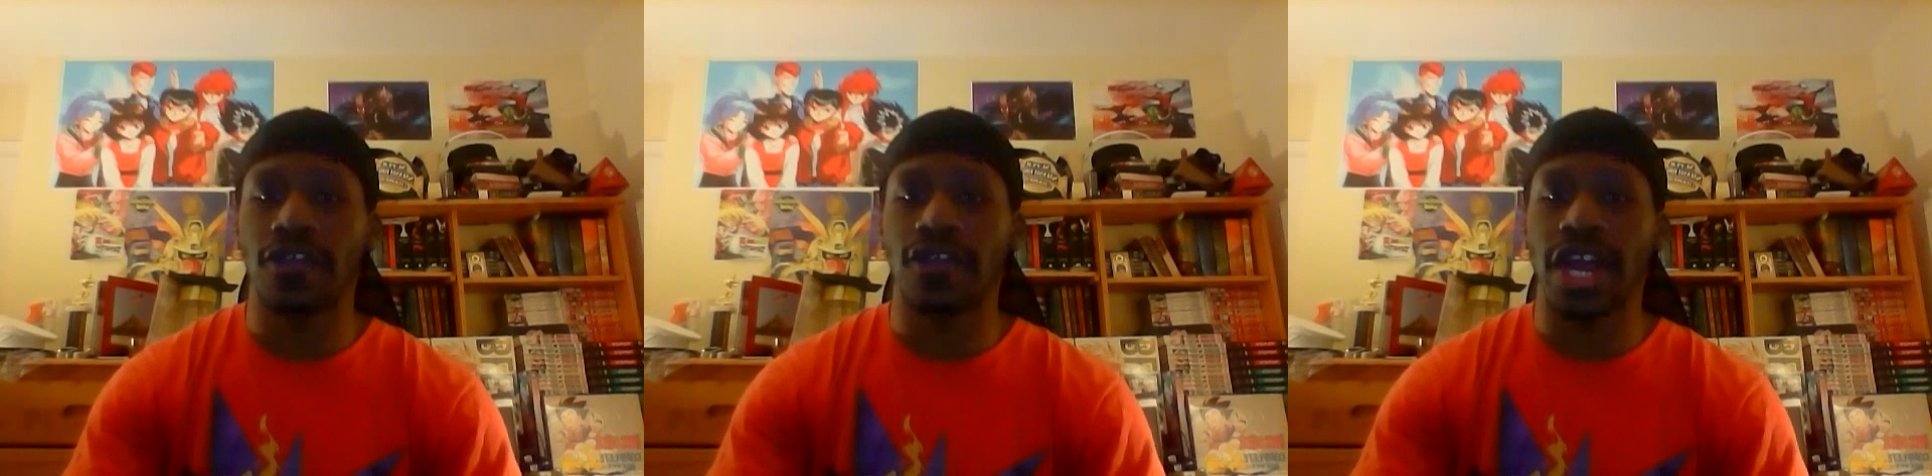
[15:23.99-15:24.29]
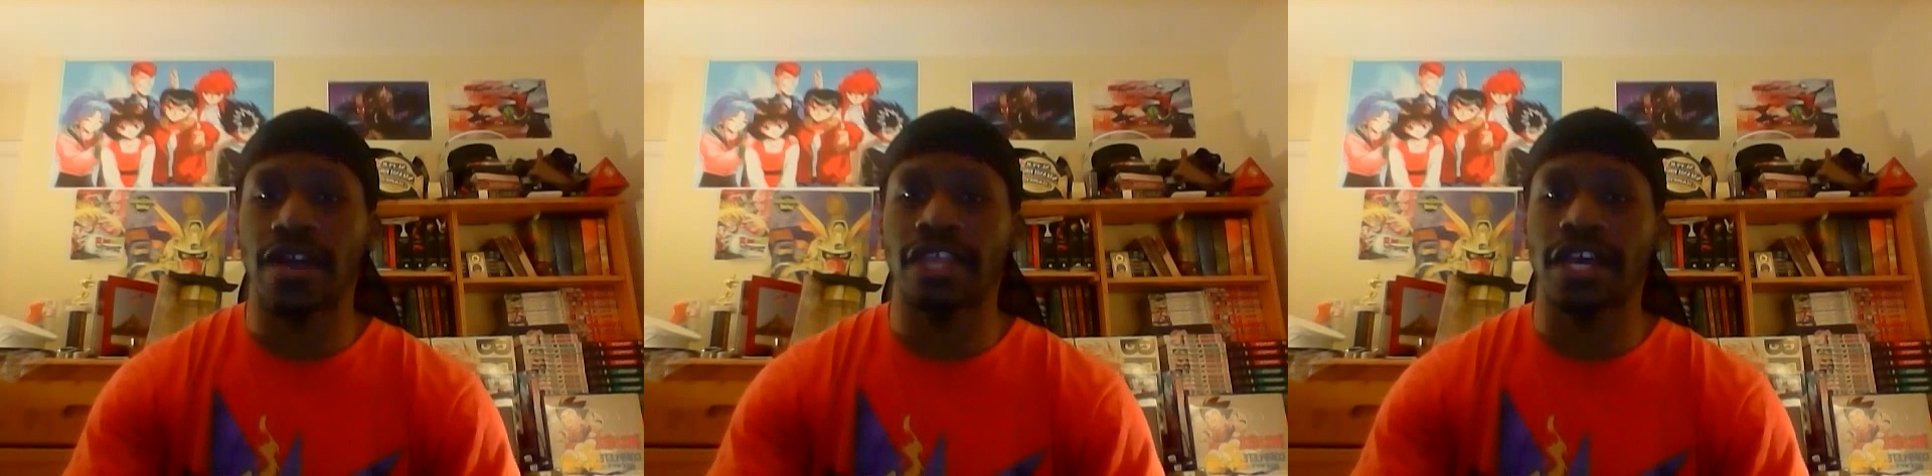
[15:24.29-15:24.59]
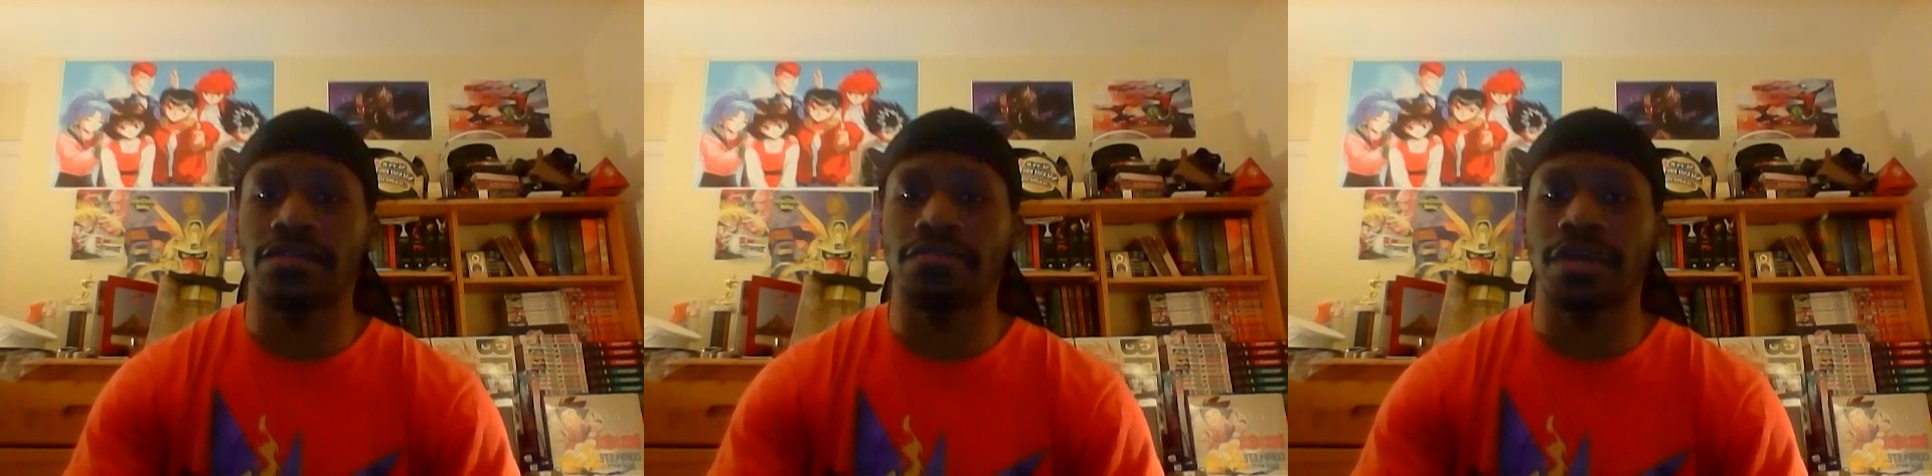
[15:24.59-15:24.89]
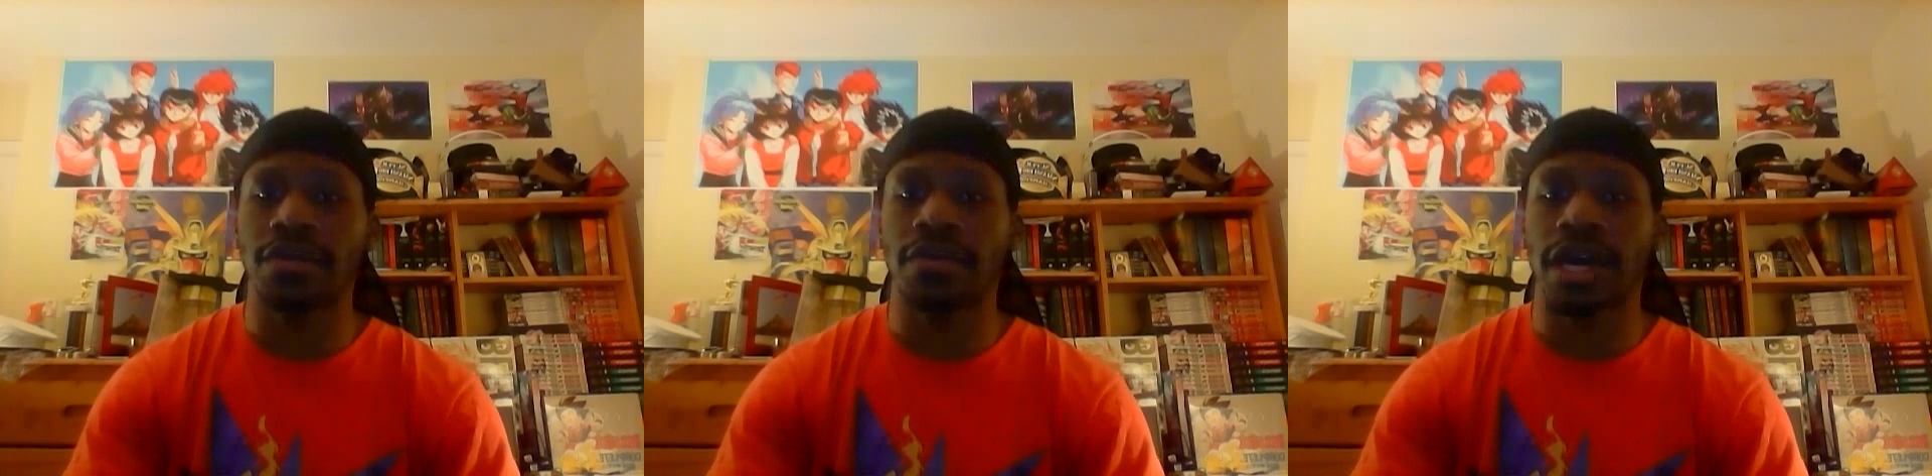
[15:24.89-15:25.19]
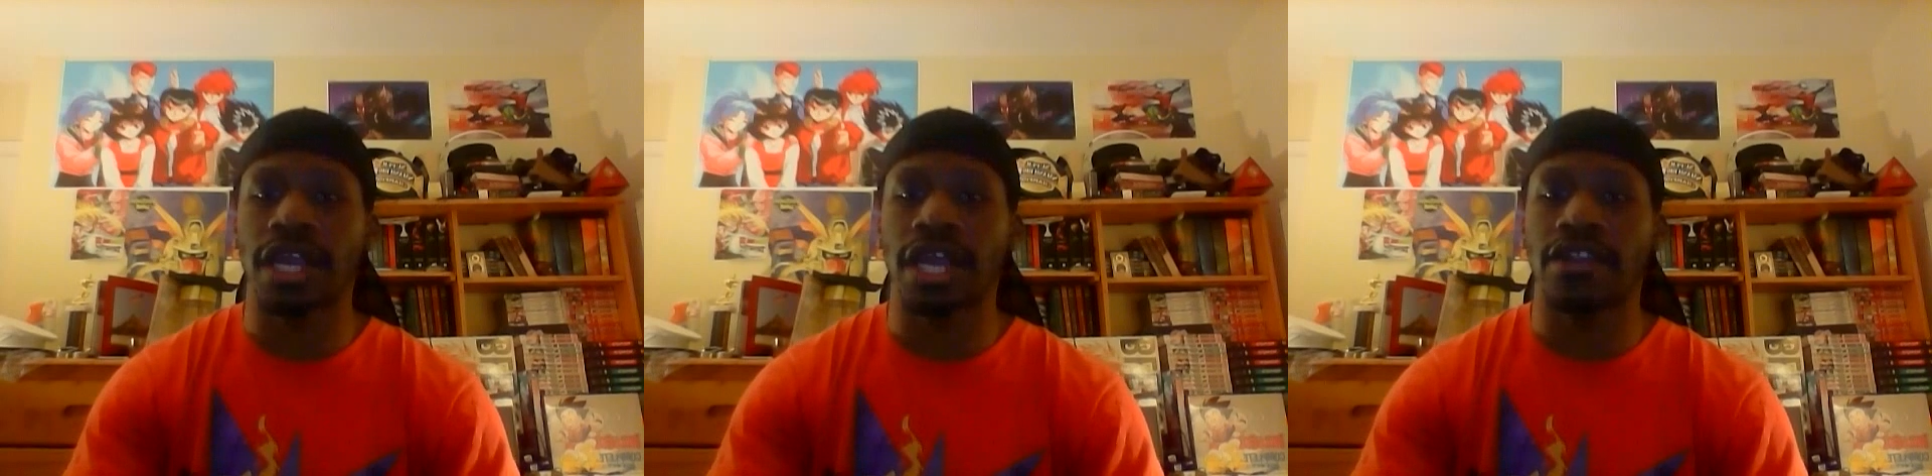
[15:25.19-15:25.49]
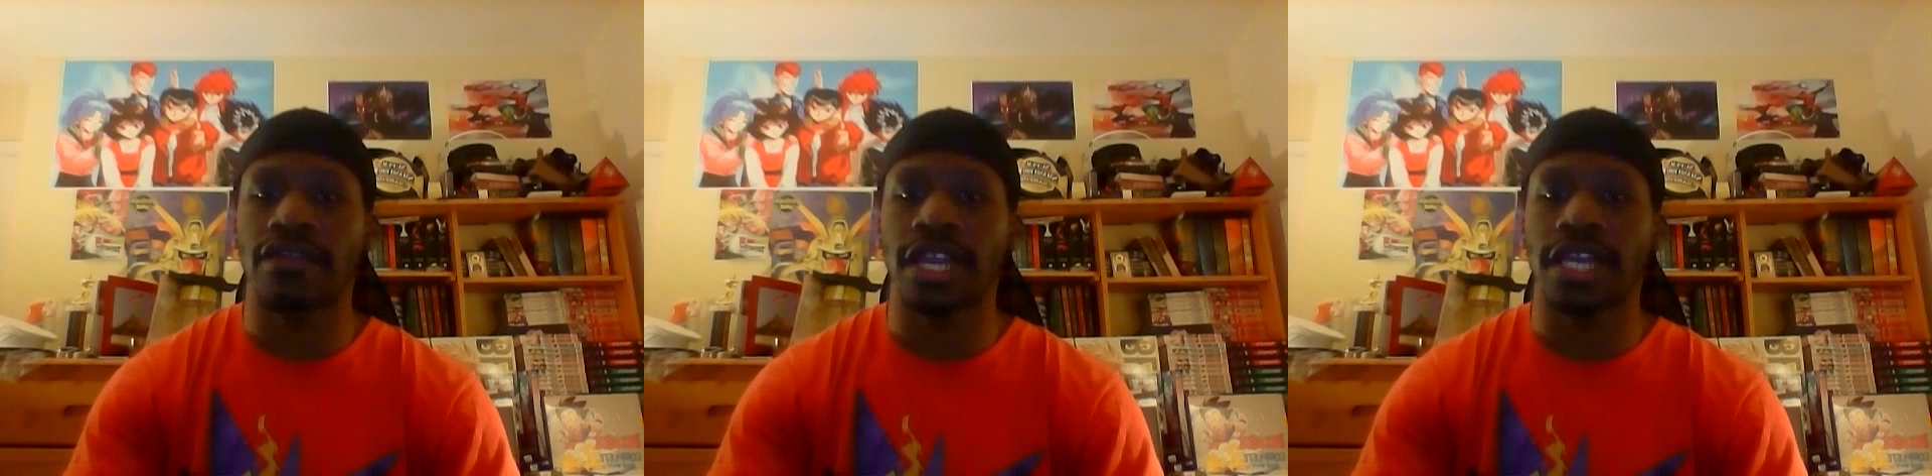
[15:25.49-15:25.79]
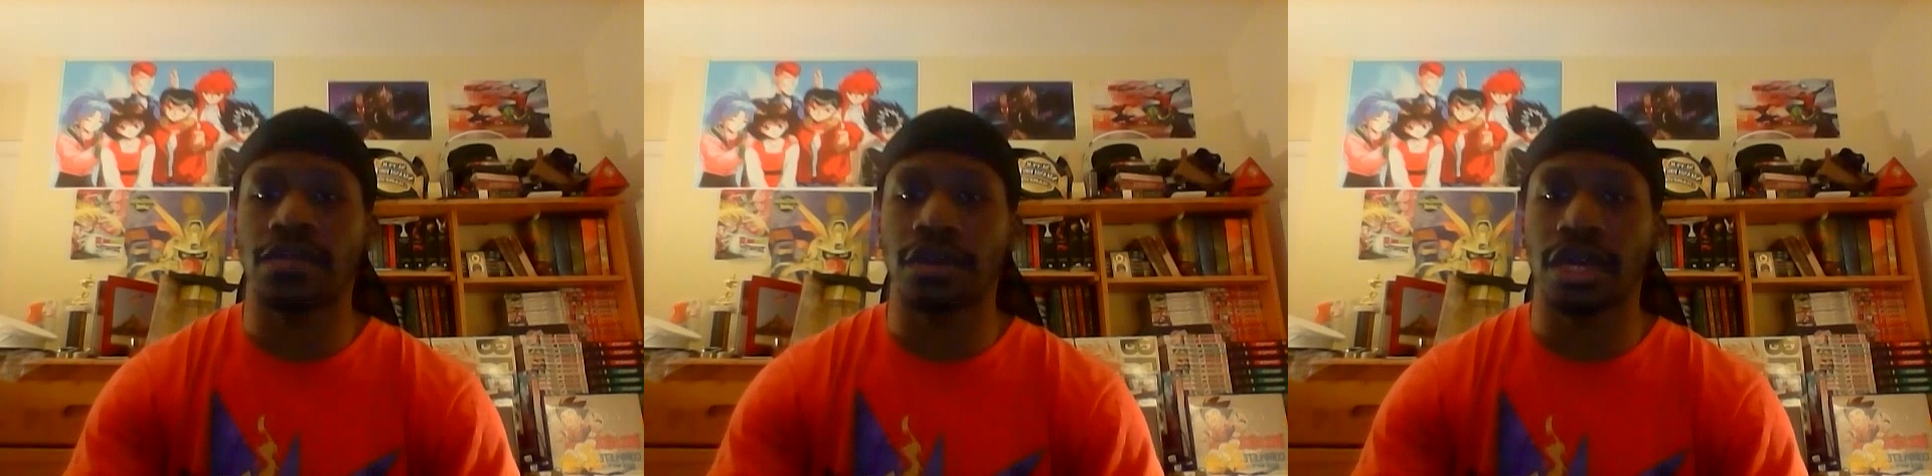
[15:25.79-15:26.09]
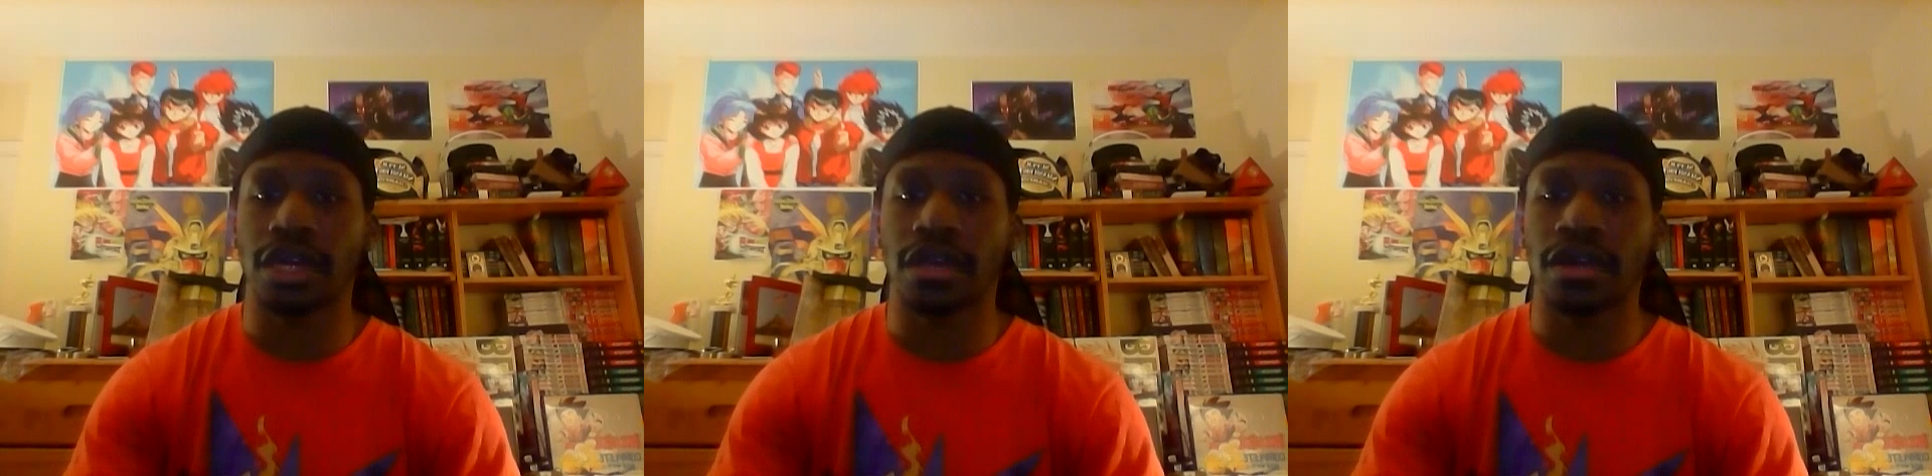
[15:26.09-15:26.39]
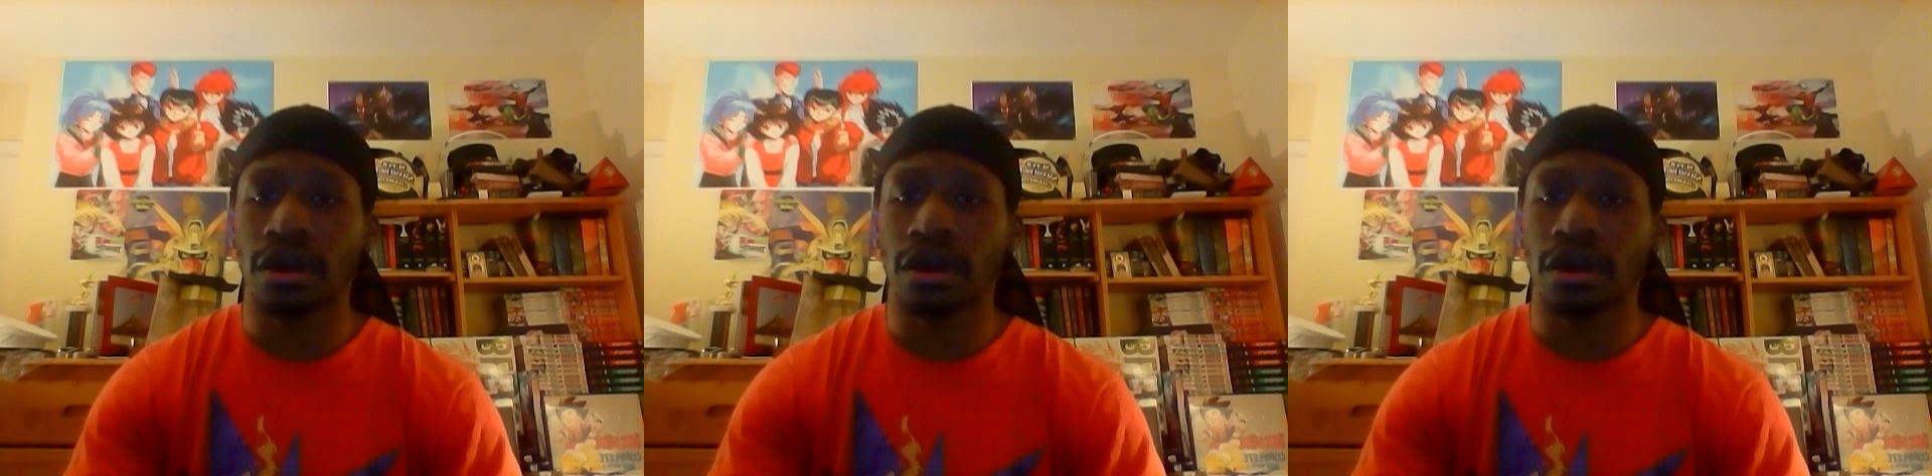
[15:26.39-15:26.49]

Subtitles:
5,000 people by the end of next week.